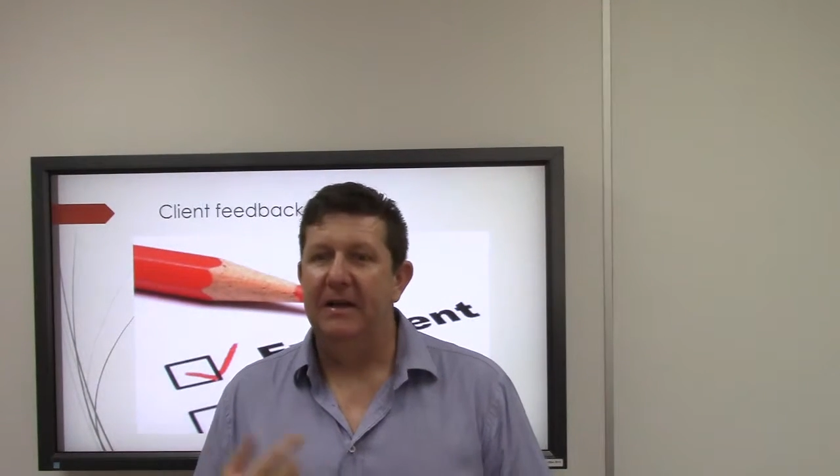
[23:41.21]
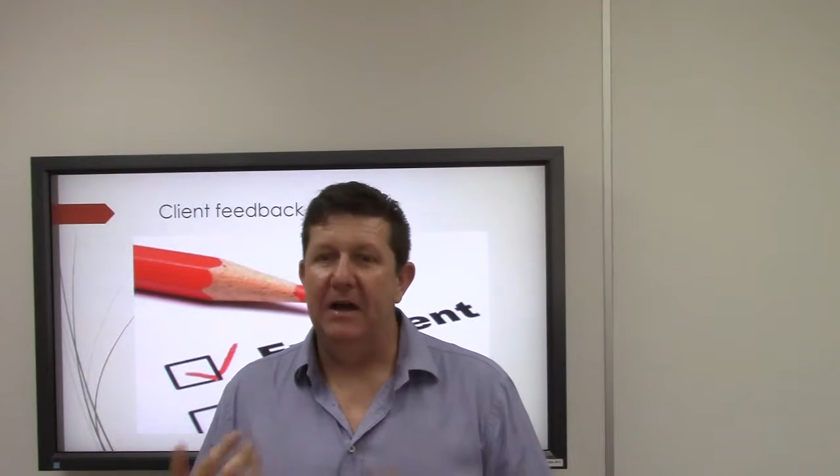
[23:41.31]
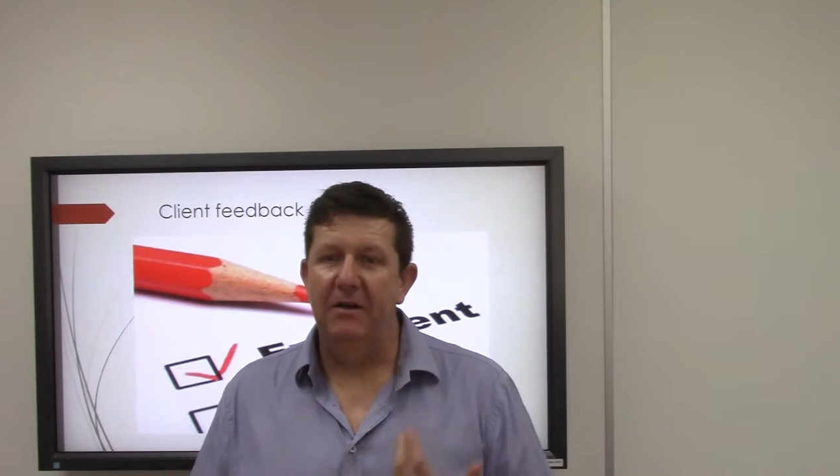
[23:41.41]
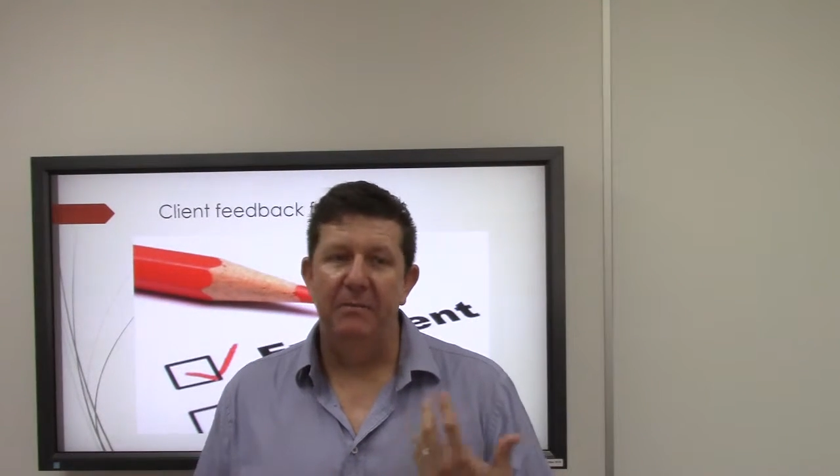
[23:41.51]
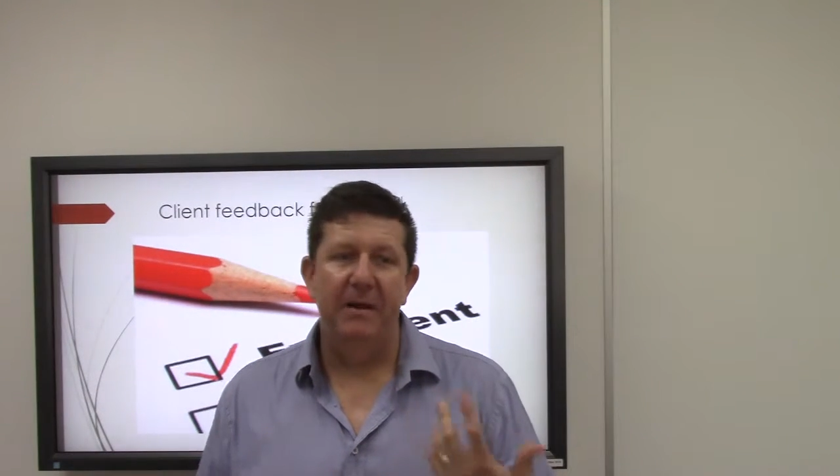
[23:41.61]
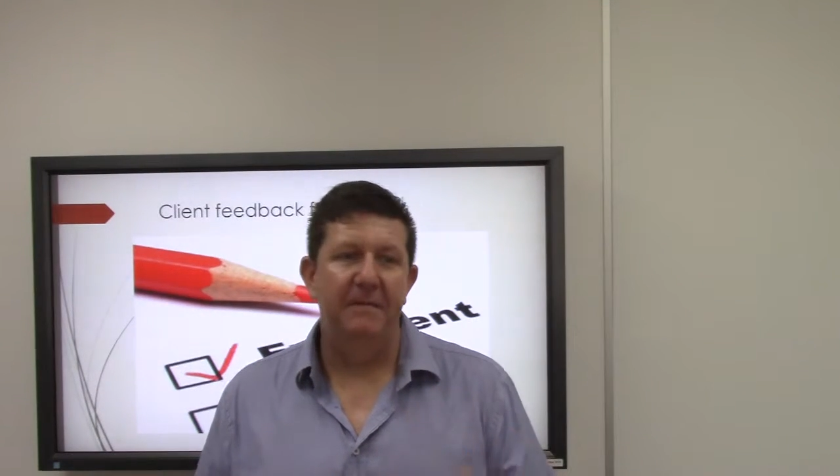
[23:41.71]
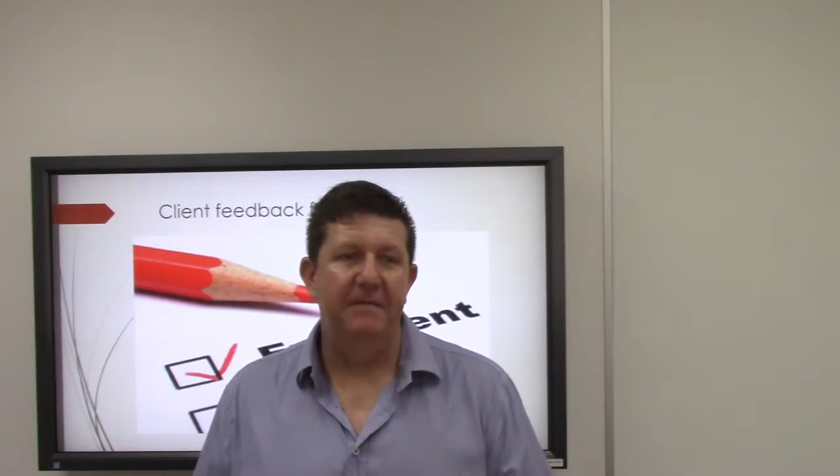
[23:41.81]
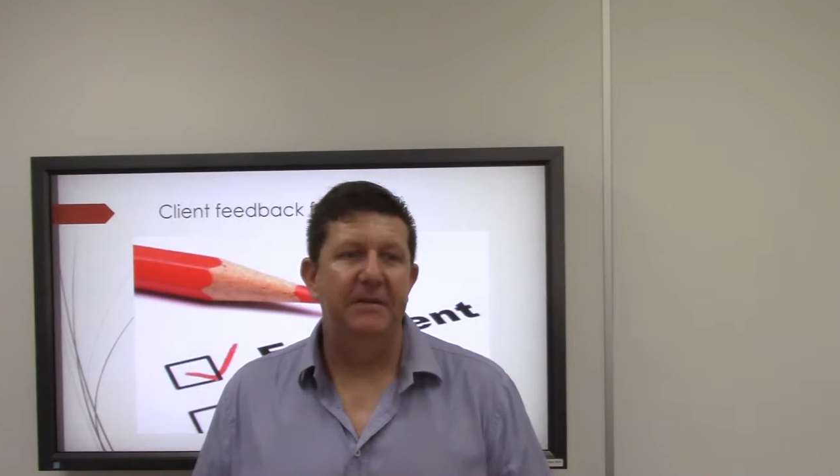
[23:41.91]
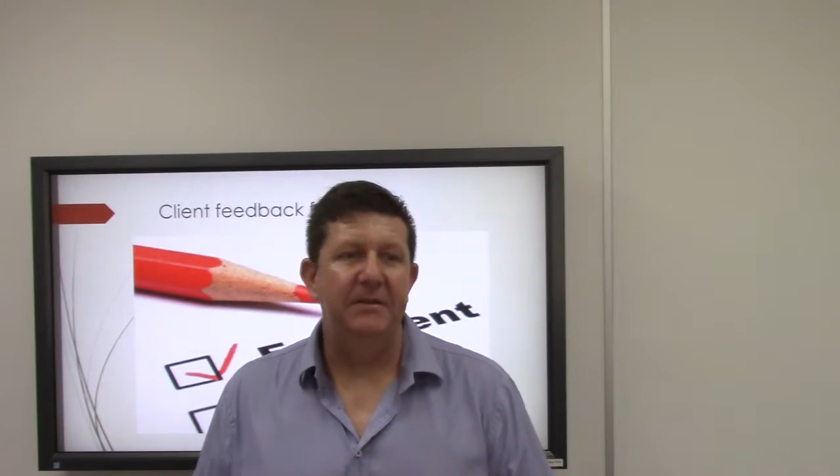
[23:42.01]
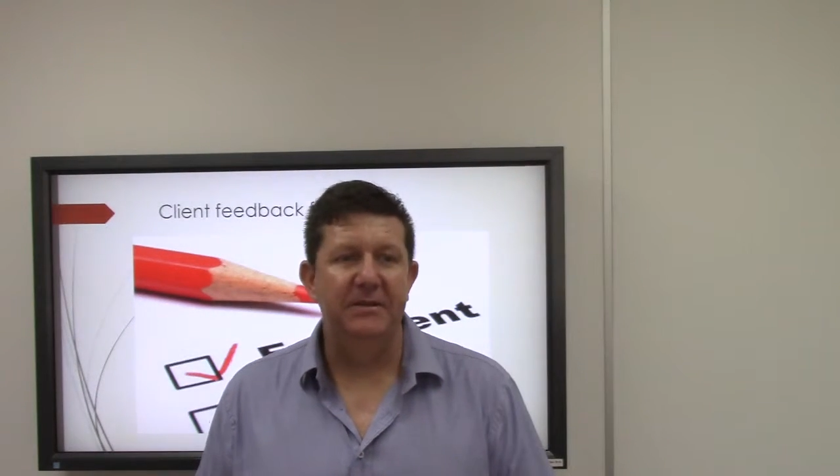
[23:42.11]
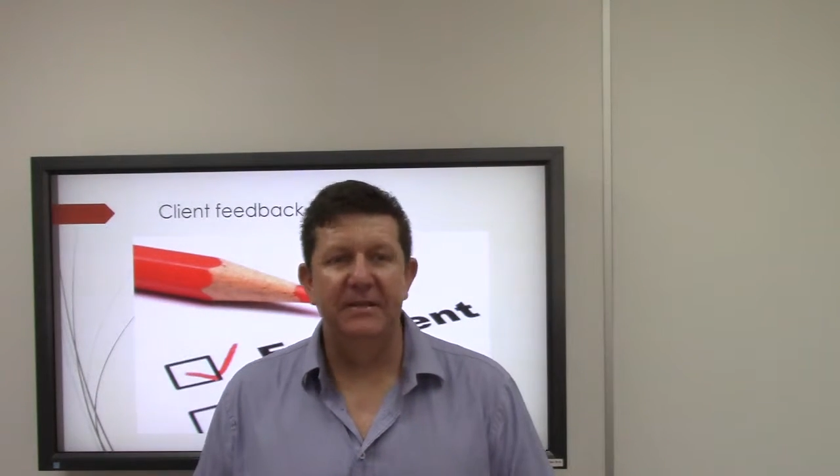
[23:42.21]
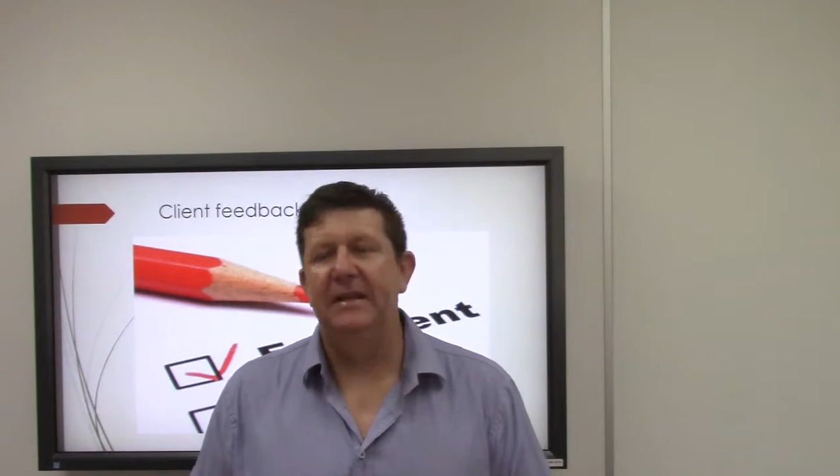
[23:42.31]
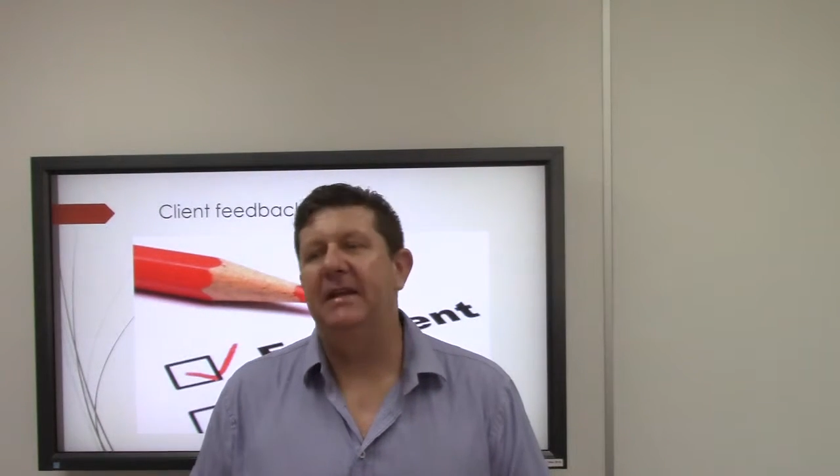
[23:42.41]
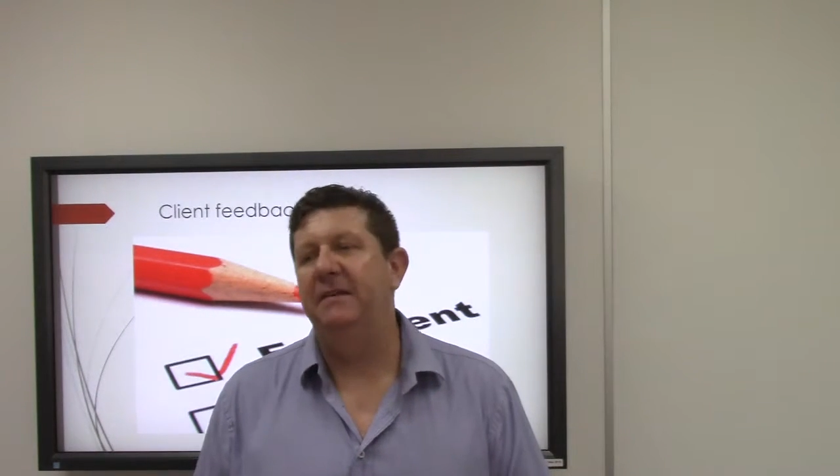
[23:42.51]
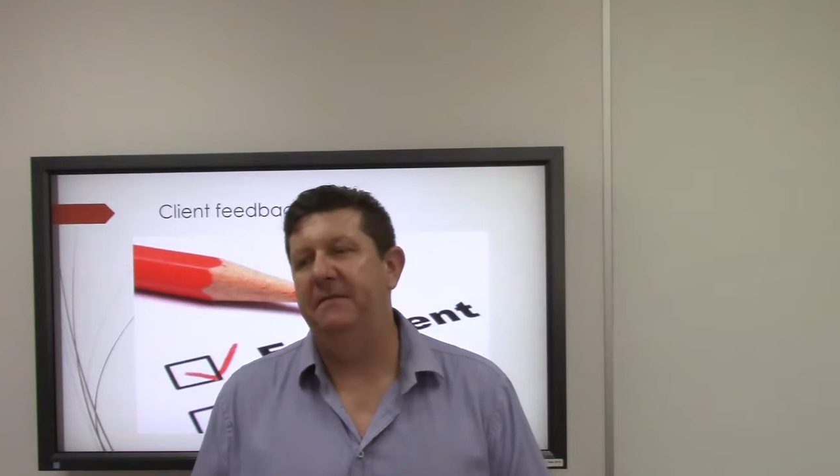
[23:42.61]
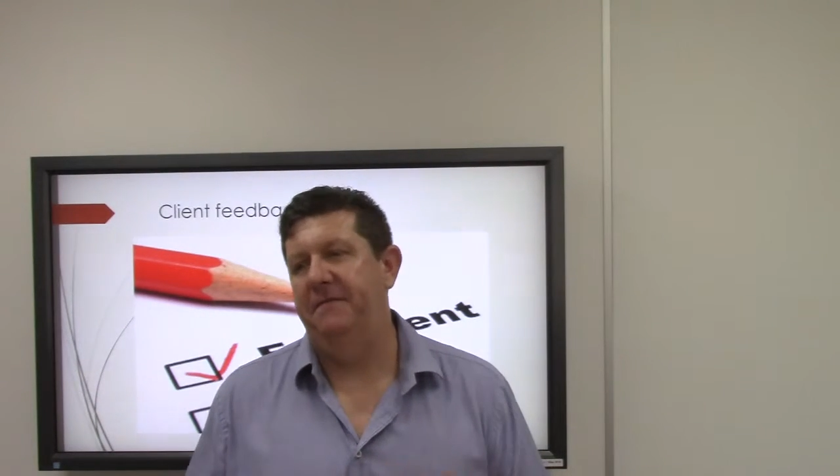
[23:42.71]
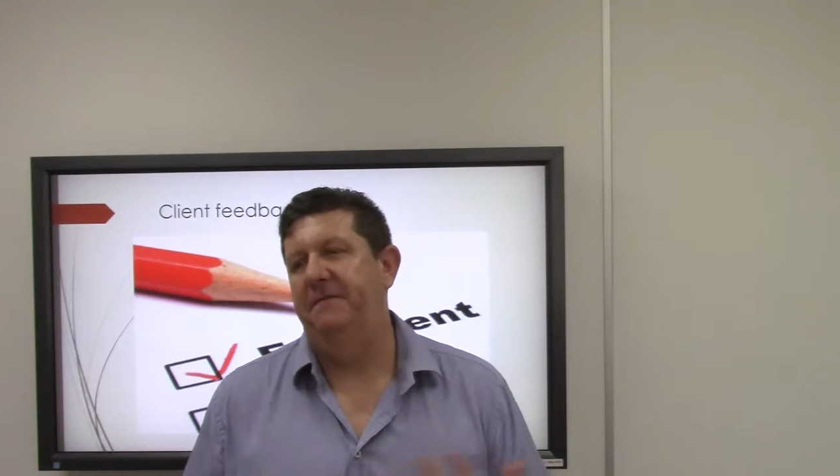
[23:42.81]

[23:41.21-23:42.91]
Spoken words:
own benefit, to see if